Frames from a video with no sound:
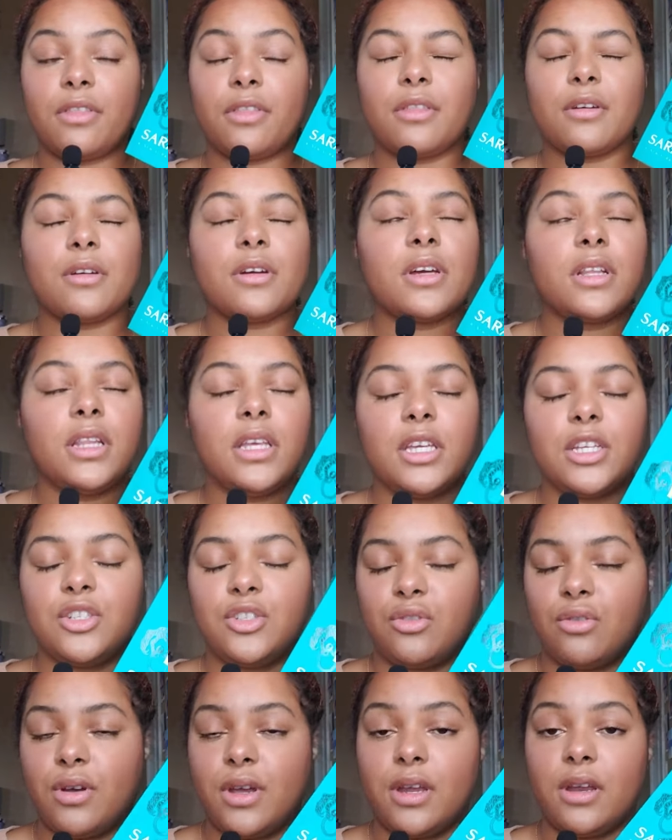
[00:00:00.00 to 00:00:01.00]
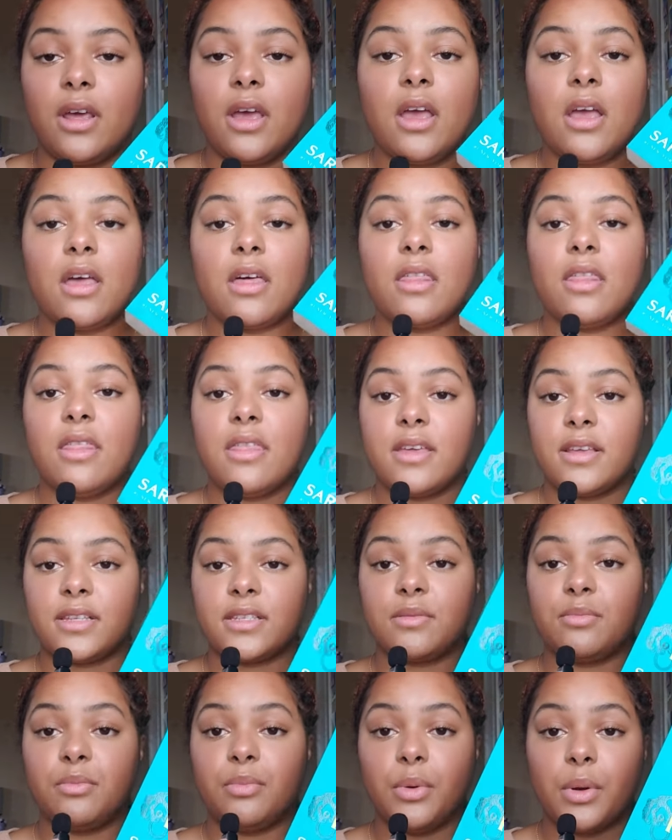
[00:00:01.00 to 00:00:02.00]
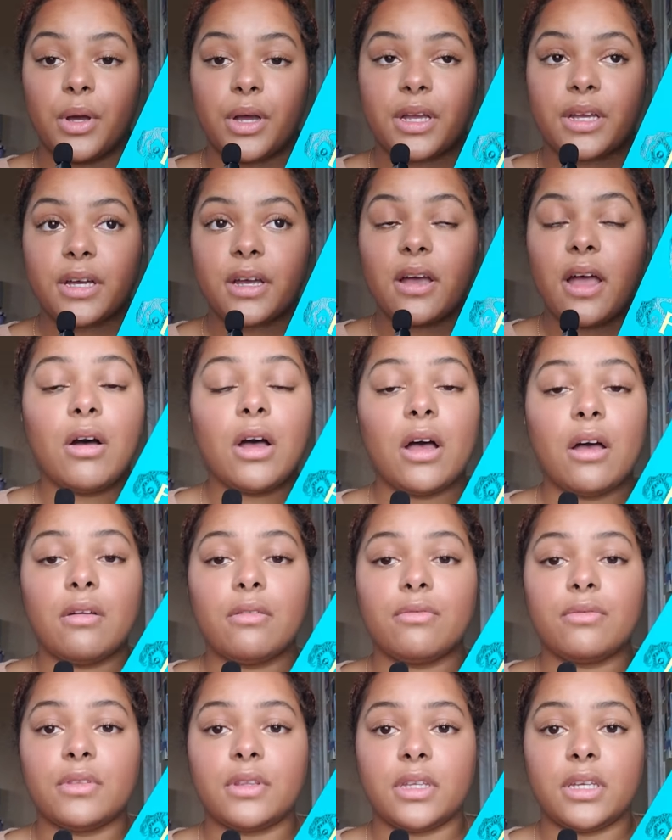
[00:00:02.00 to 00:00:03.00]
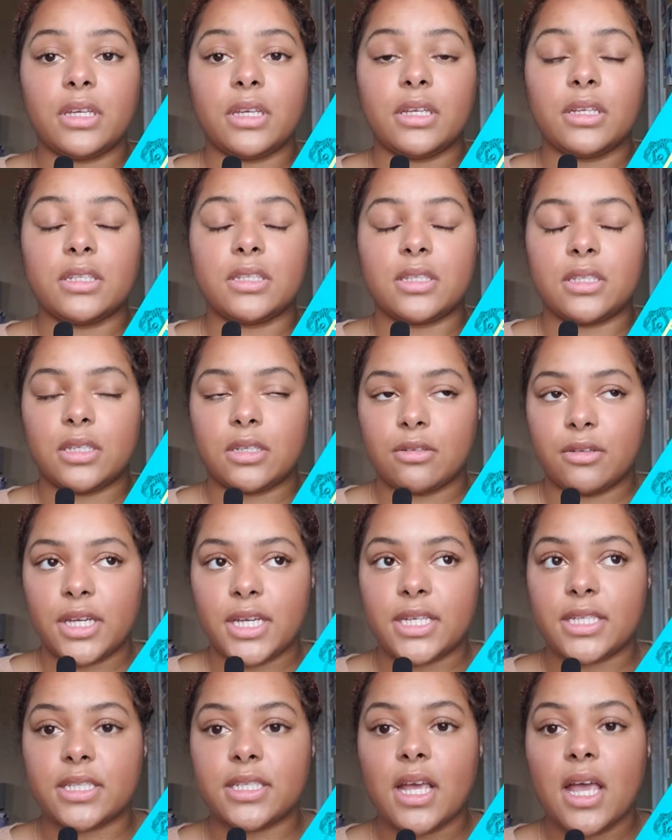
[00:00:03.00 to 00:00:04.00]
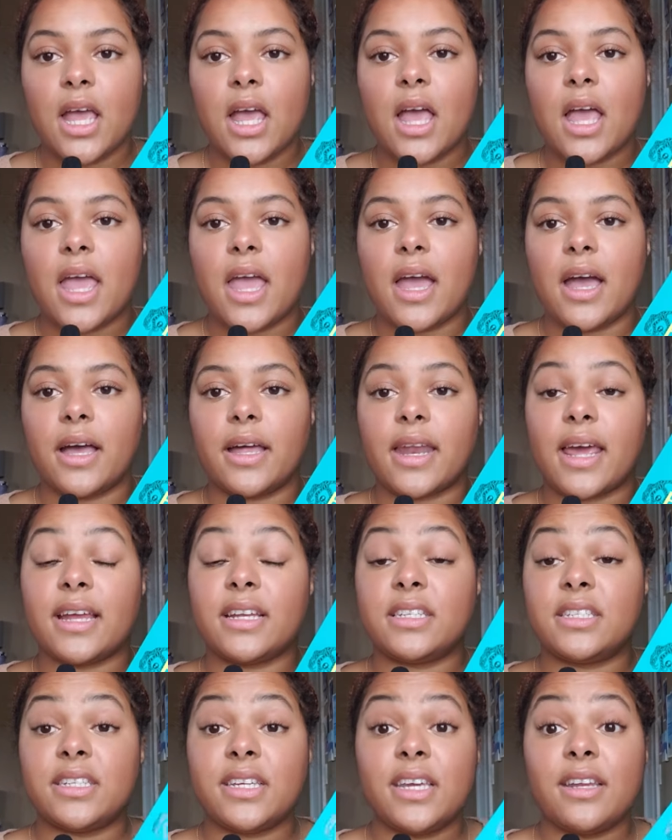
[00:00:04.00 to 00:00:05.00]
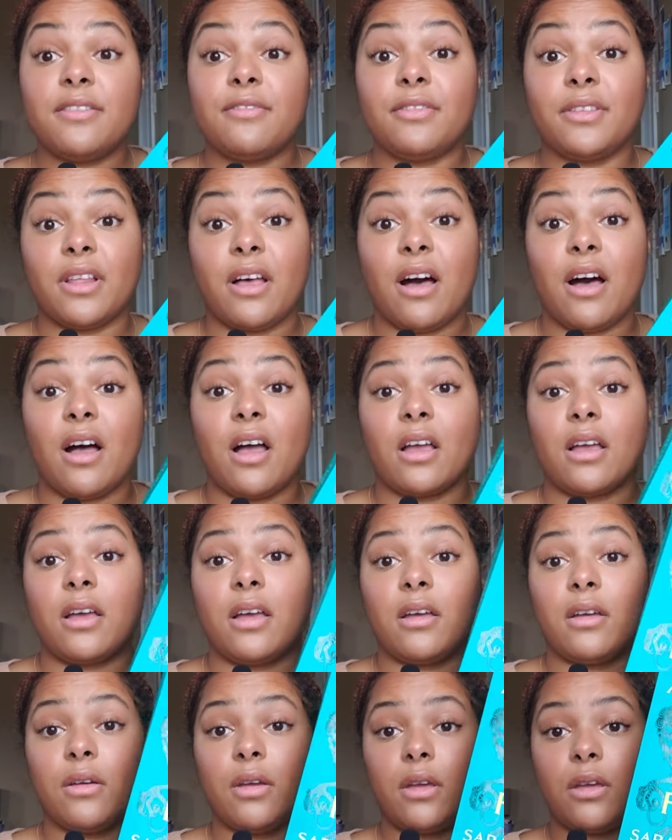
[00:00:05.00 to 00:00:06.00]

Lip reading: thoroughly enjoyed this book out of the series. And I did vlog